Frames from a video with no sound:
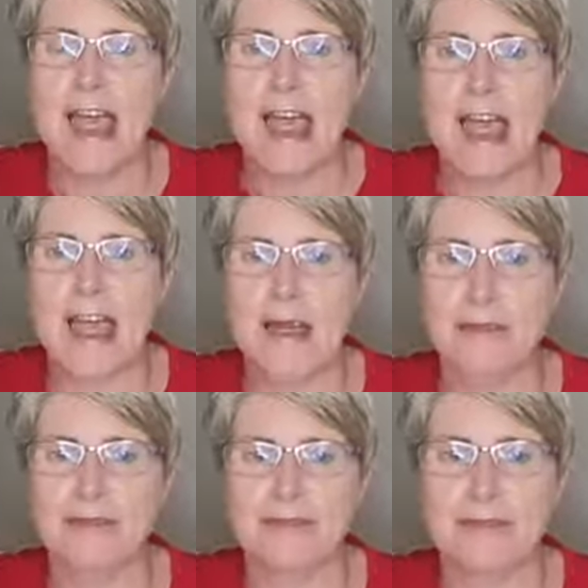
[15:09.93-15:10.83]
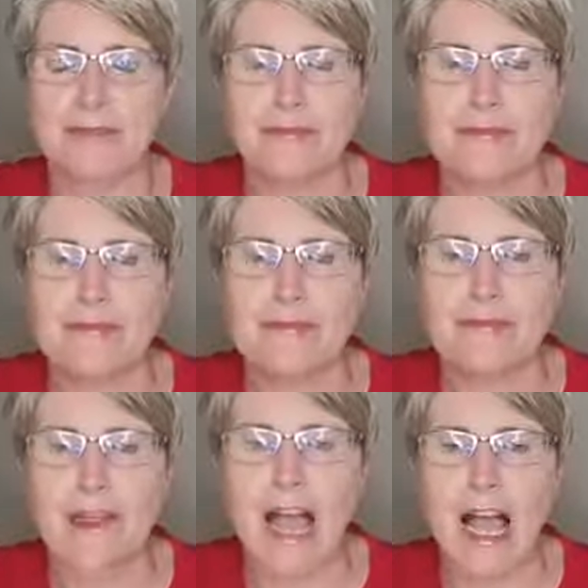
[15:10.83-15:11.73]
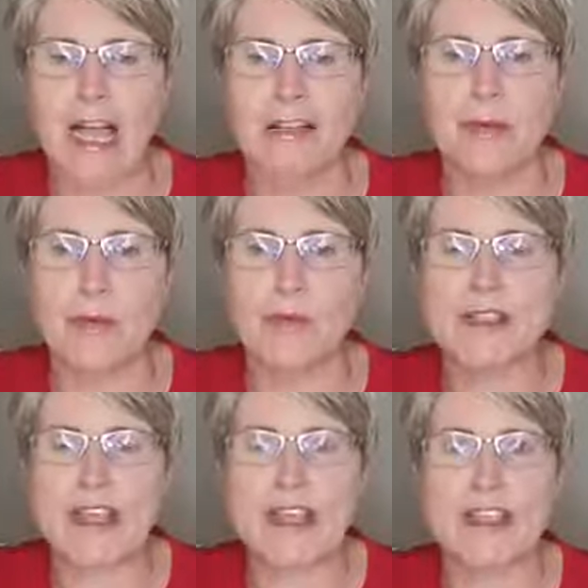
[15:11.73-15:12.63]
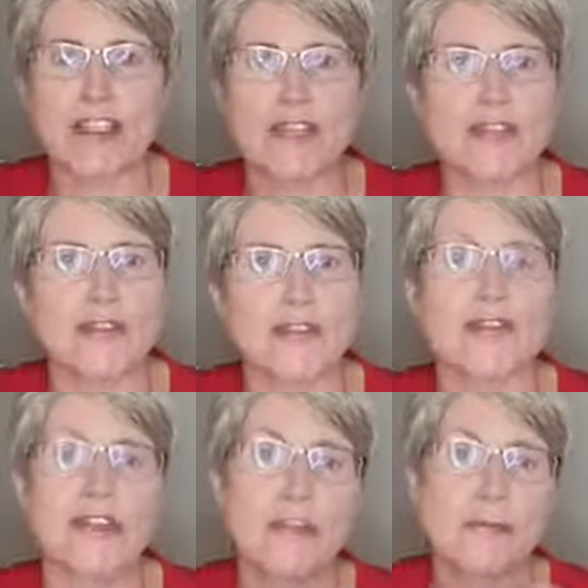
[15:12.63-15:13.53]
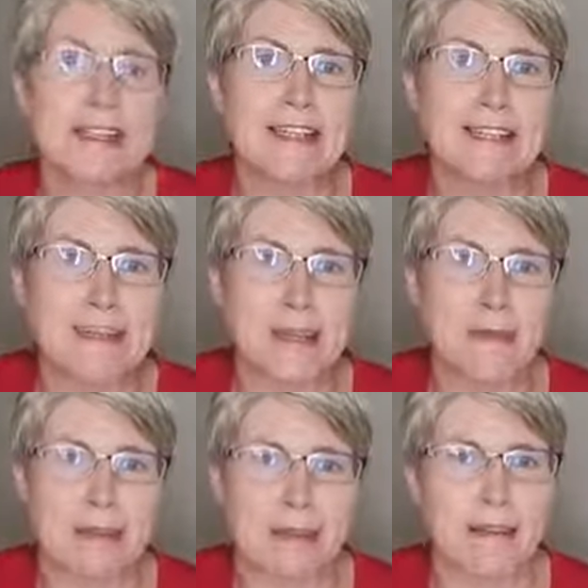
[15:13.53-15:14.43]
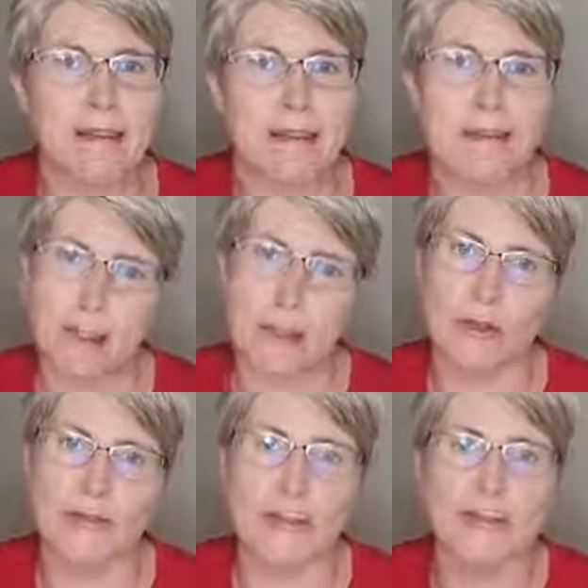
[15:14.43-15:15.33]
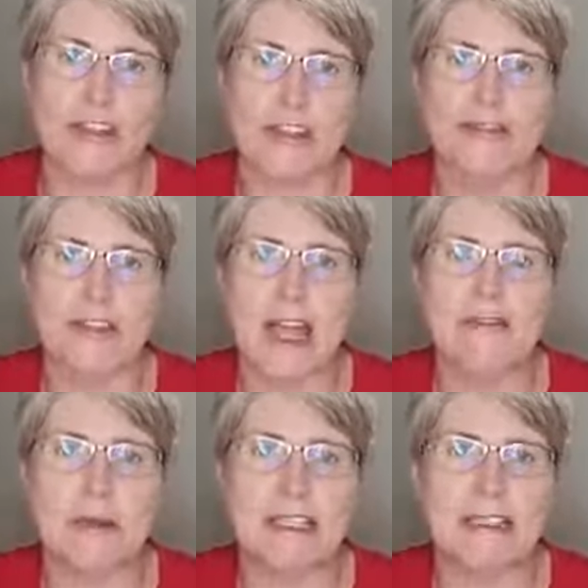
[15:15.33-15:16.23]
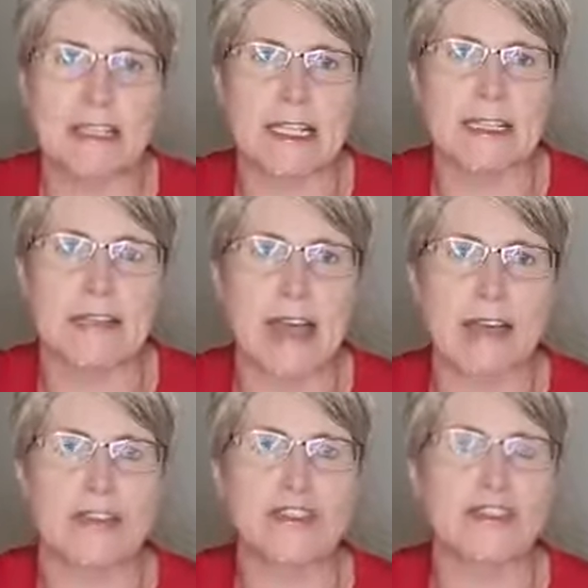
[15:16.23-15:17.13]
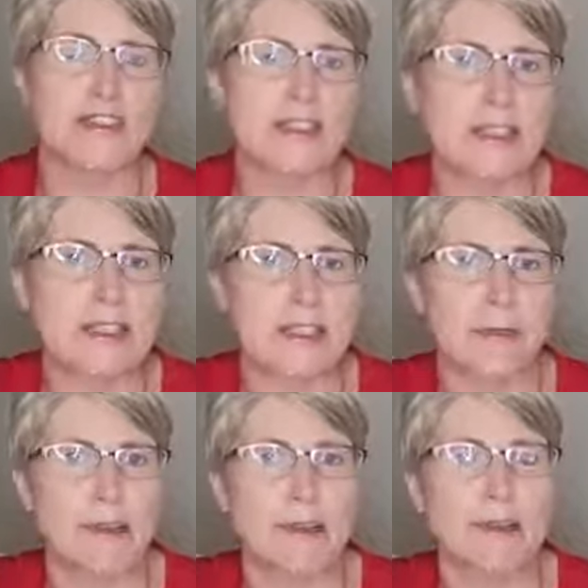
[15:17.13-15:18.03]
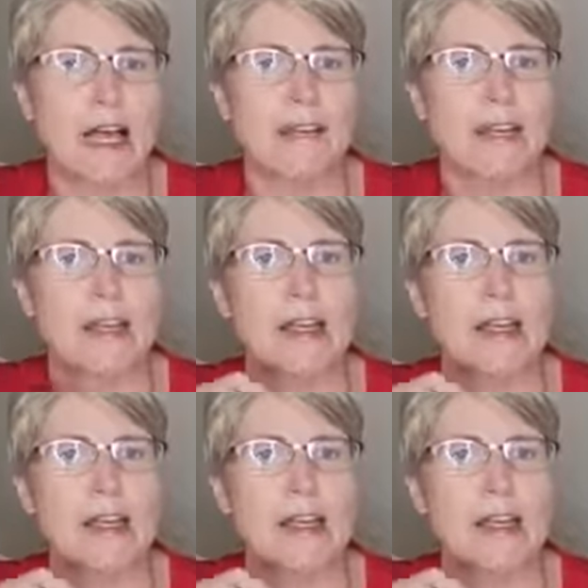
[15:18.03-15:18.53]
I suppose if you don't mind eating the same thing, you know, if everybody's not eating in the house, there's nothing to stop you having